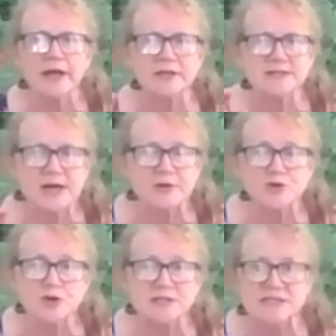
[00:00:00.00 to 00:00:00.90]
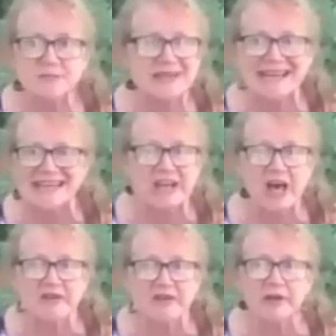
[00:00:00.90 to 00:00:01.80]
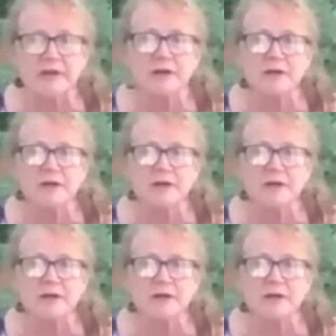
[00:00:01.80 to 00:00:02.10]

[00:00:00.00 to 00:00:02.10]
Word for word: and South Jersey's been getting none of it.